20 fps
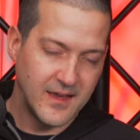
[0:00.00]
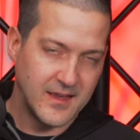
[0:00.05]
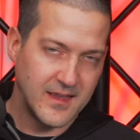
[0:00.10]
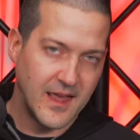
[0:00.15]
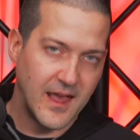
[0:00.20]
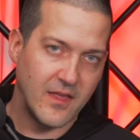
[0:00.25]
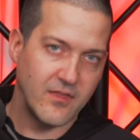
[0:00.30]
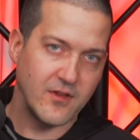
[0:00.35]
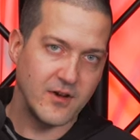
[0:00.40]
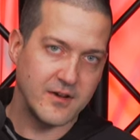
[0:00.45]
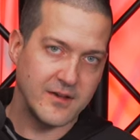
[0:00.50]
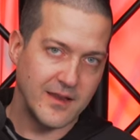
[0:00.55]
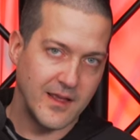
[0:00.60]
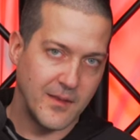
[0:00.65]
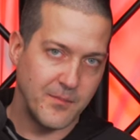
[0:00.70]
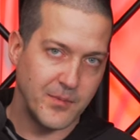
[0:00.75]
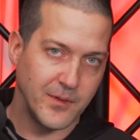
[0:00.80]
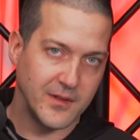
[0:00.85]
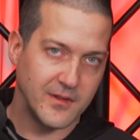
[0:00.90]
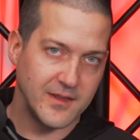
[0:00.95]
Again, they're
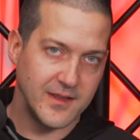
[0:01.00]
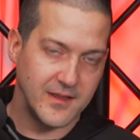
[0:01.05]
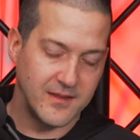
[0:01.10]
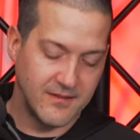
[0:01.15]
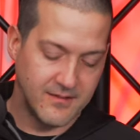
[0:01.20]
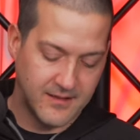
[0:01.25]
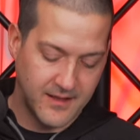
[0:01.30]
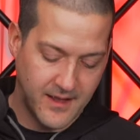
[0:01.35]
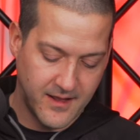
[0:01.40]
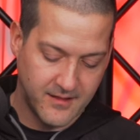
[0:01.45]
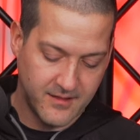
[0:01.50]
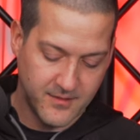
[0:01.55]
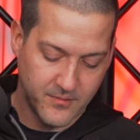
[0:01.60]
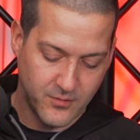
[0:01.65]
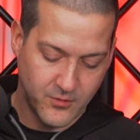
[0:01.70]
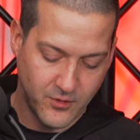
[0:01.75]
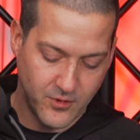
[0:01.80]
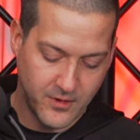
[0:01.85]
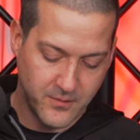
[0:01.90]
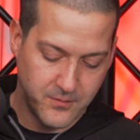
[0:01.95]
typically inside some
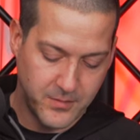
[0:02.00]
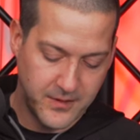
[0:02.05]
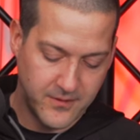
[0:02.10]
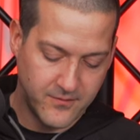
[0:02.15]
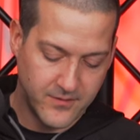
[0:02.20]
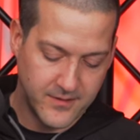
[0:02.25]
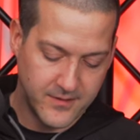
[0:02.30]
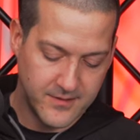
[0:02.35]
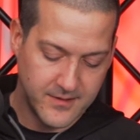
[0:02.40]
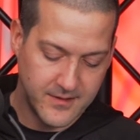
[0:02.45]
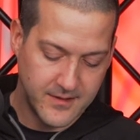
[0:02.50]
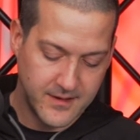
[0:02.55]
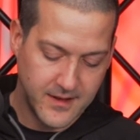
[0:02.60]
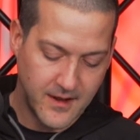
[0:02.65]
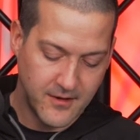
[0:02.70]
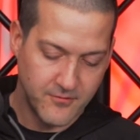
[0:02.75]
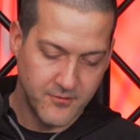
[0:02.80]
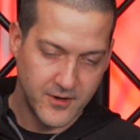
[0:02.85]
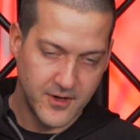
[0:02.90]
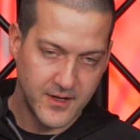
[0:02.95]
sort of PVC
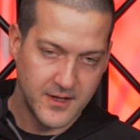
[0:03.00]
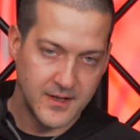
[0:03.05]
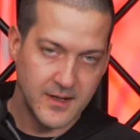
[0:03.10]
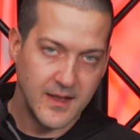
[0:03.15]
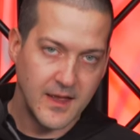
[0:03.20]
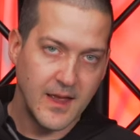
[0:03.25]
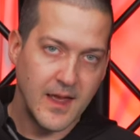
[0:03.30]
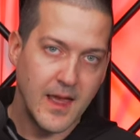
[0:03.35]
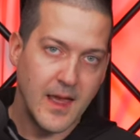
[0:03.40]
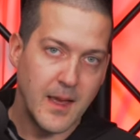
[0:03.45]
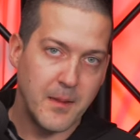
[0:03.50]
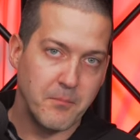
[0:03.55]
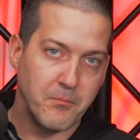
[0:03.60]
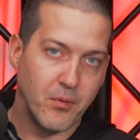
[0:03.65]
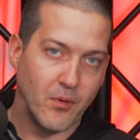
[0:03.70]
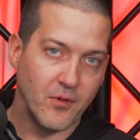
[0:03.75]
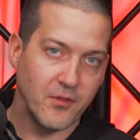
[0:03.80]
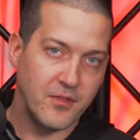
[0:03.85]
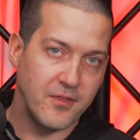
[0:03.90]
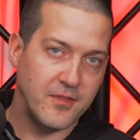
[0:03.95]
covering, and
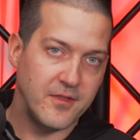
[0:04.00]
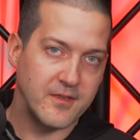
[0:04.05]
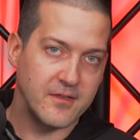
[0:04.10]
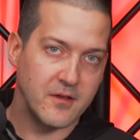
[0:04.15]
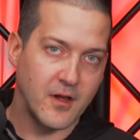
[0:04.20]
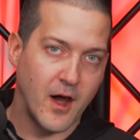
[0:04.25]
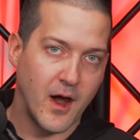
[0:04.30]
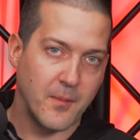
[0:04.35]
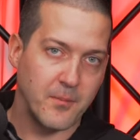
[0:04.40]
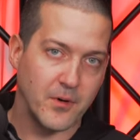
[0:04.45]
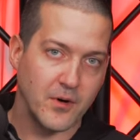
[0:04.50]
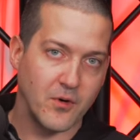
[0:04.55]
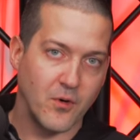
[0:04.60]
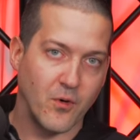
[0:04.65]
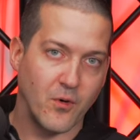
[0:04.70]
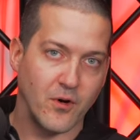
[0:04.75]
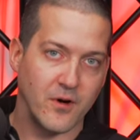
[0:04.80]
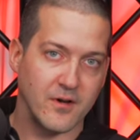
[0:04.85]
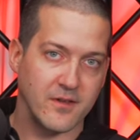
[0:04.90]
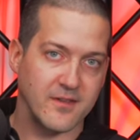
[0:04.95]
both of these copper
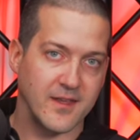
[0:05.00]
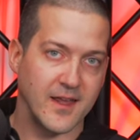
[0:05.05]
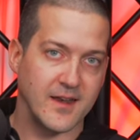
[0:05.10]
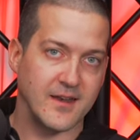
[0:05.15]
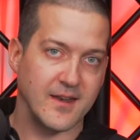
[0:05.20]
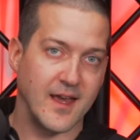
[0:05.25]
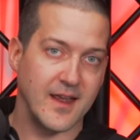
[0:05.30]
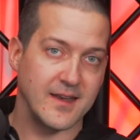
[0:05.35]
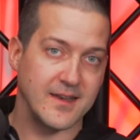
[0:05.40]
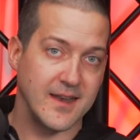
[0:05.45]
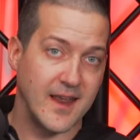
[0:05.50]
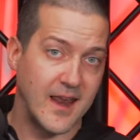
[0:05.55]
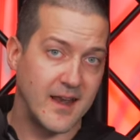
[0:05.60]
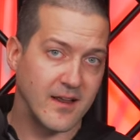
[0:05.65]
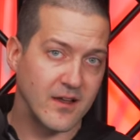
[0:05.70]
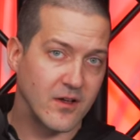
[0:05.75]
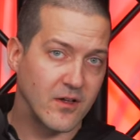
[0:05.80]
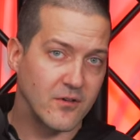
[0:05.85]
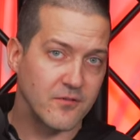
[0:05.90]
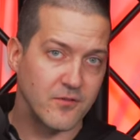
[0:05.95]
cores get an
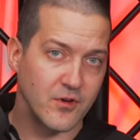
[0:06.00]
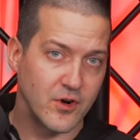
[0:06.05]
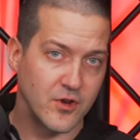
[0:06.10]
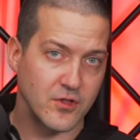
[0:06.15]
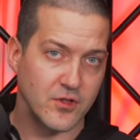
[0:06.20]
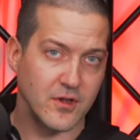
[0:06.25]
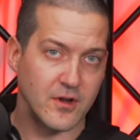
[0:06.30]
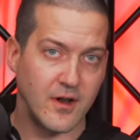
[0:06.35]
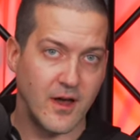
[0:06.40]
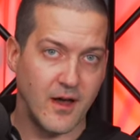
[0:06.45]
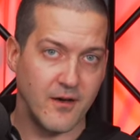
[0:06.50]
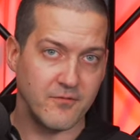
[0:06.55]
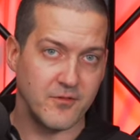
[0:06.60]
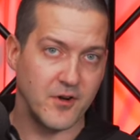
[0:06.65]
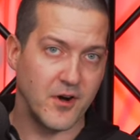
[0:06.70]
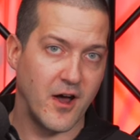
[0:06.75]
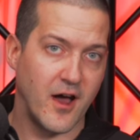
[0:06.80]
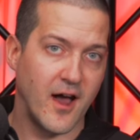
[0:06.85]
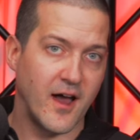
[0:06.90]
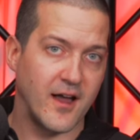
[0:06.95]
identical version of
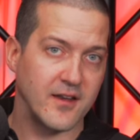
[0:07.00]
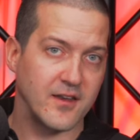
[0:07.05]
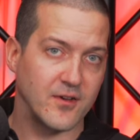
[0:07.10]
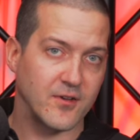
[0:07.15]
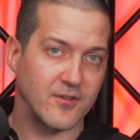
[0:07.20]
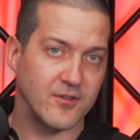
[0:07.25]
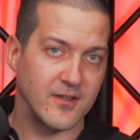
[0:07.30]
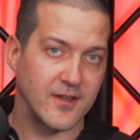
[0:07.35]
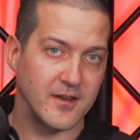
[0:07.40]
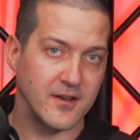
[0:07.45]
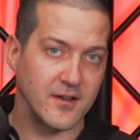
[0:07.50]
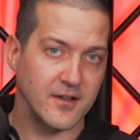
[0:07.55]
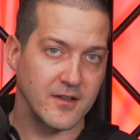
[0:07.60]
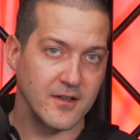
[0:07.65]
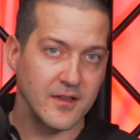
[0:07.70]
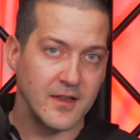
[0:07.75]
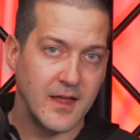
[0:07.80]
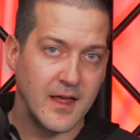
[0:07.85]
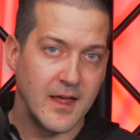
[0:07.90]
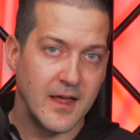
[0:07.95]
your audio
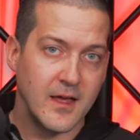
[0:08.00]
signal